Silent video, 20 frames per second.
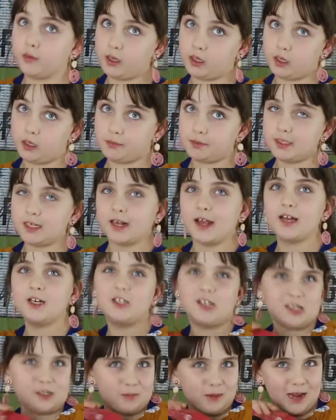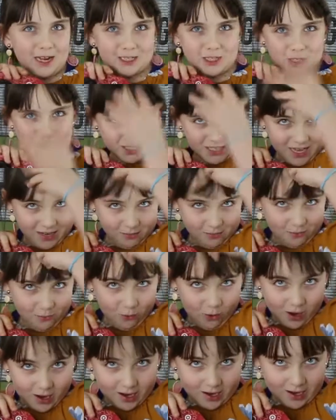red lipstick and she has bangs just like
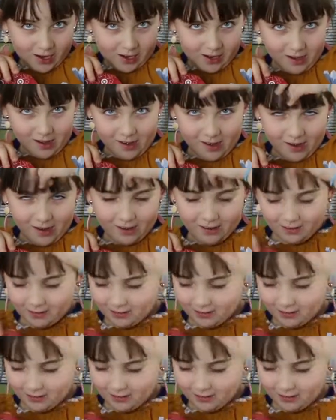moi